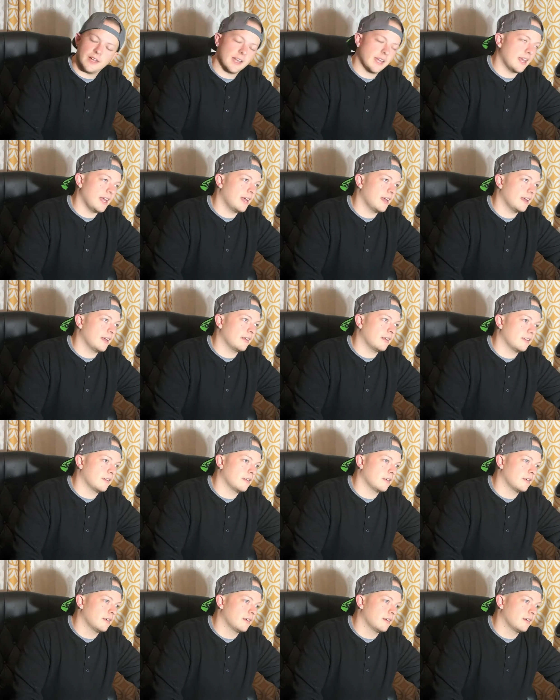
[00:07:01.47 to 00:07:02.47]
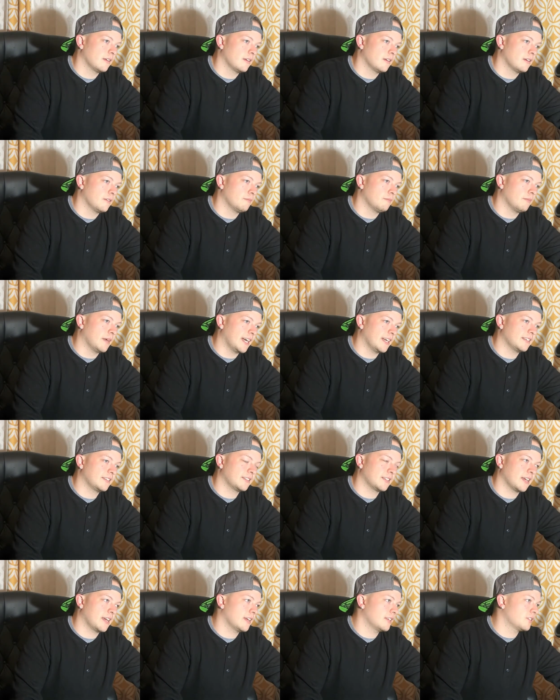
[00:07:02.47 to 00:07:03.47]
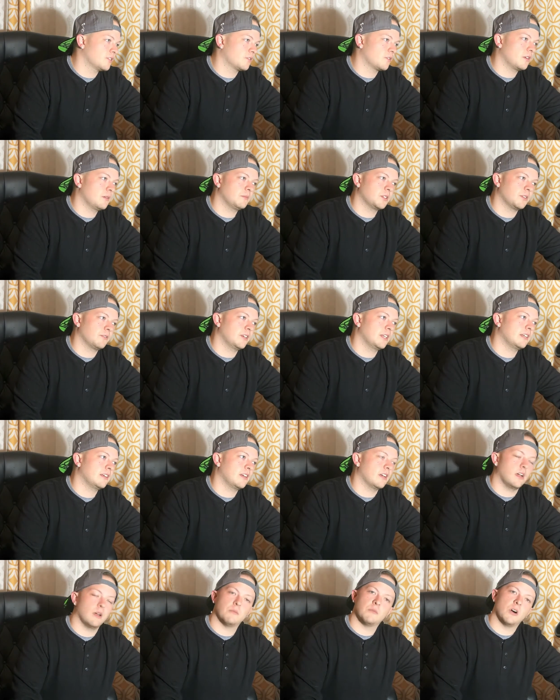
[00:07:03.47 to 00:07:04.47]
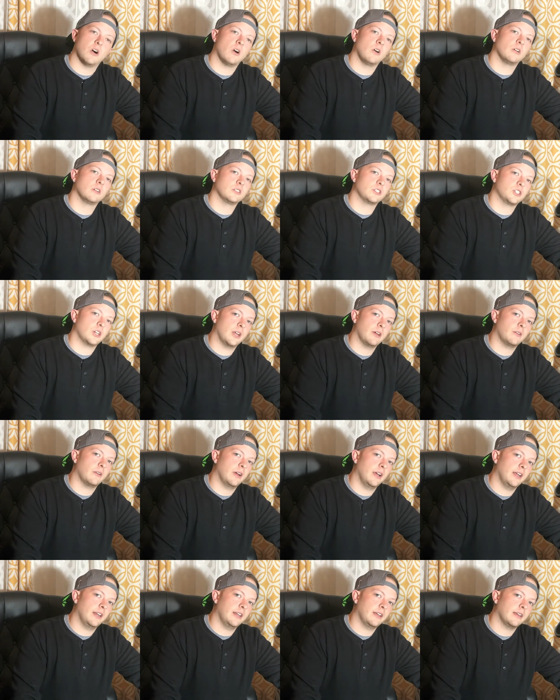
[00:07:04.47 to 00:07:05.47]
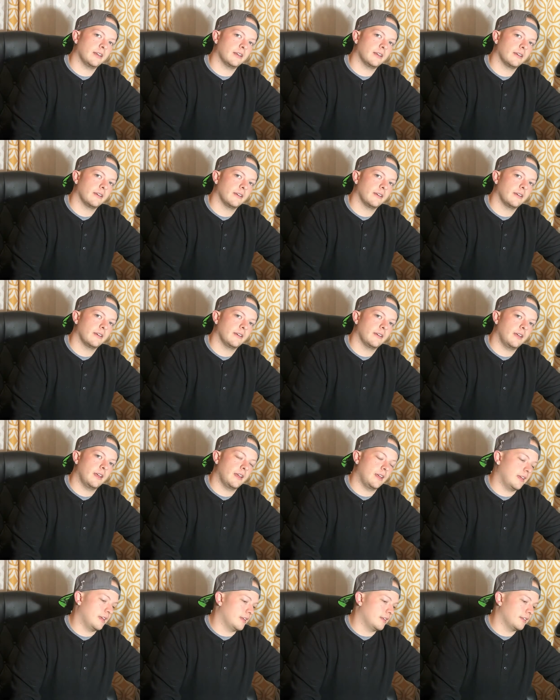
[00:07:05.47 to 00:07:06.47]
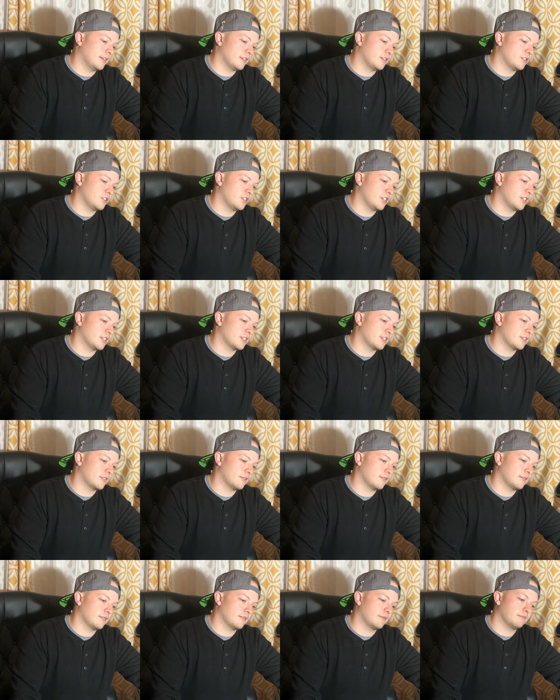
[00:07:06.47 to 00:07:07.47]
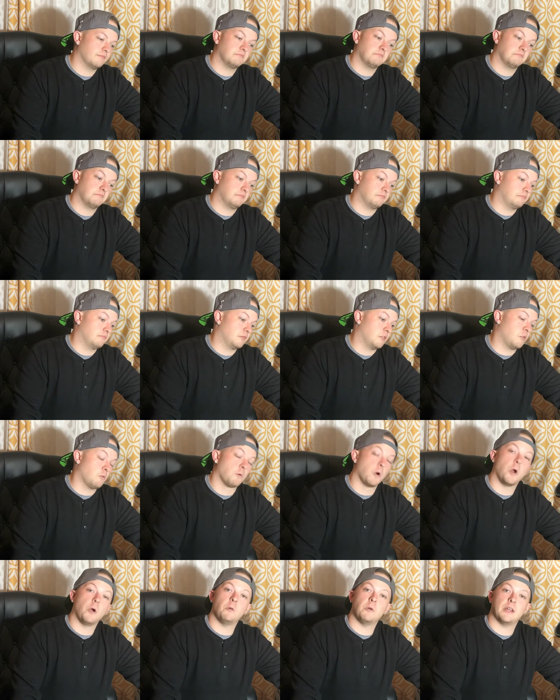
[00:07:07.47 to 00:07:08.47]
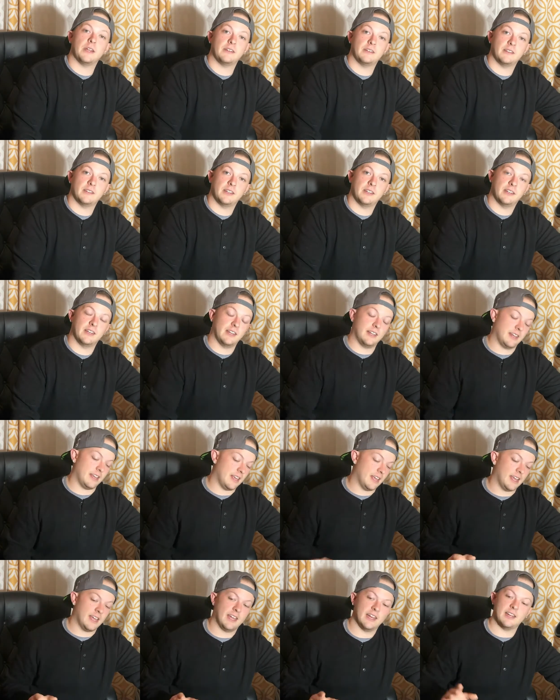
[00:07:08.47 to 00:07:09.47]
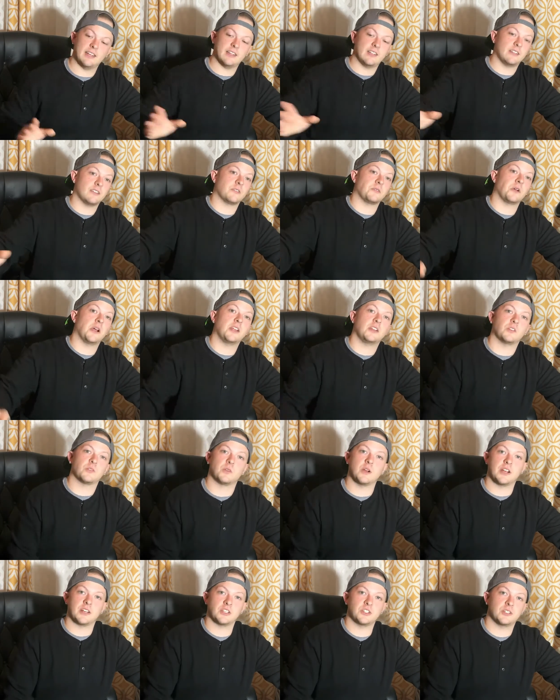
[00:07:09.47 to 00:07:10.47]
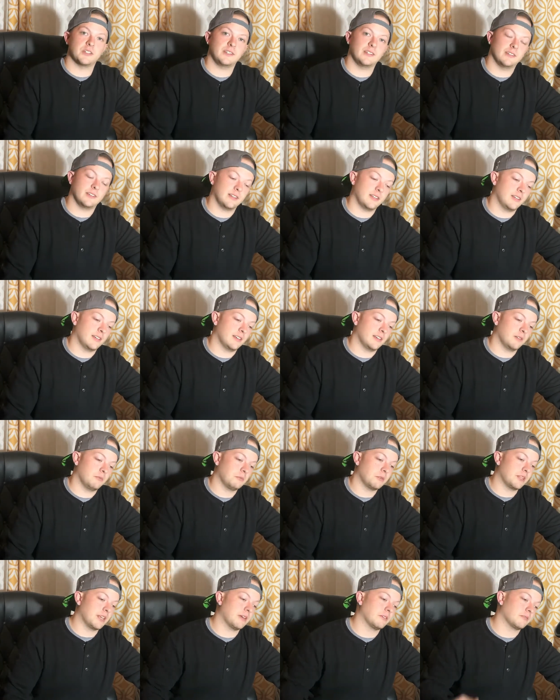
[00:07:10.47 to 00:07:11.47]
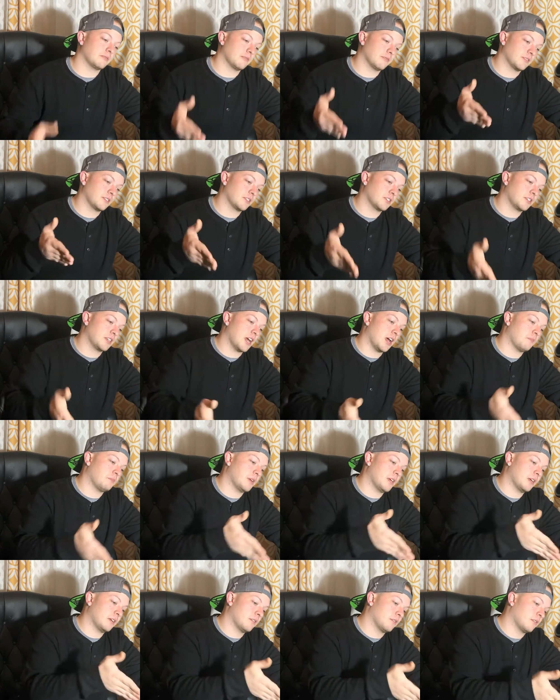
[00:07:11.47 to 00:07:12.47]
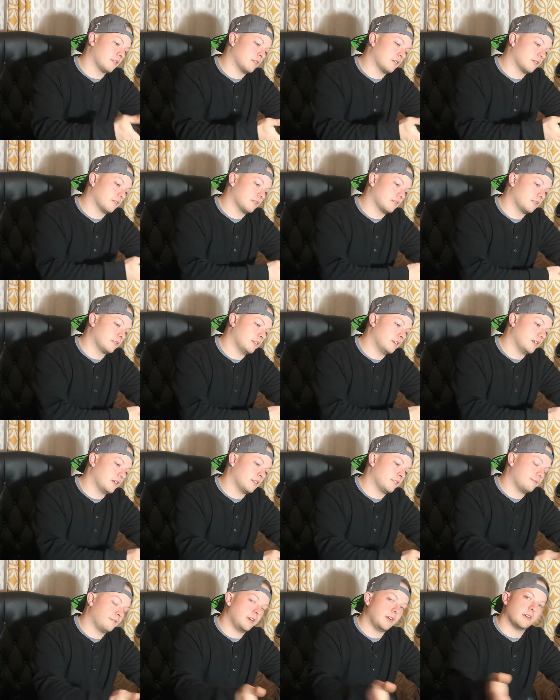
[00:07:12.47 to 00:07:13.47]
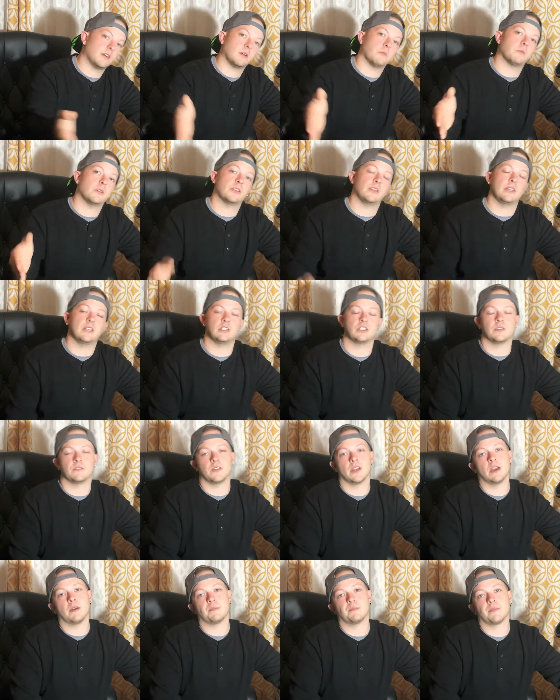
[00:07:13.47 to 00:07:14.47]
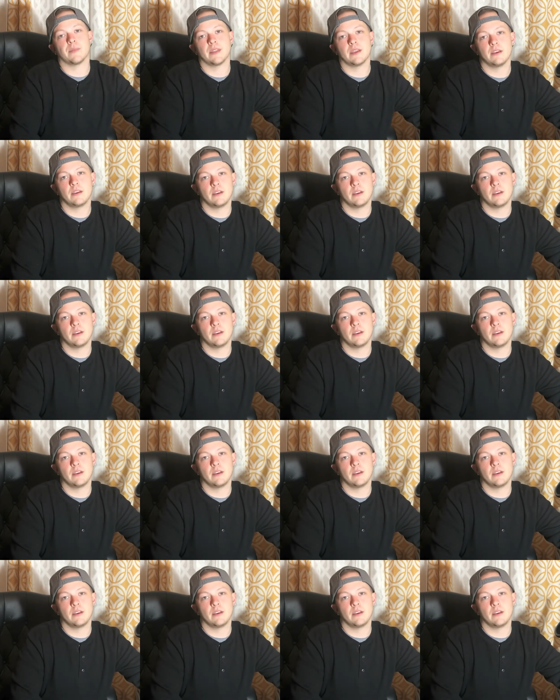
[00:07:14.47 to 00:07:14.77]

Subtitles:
if I had my side streams of income all generating and just growing and headed in the right direction without stopping or interfering with each of them.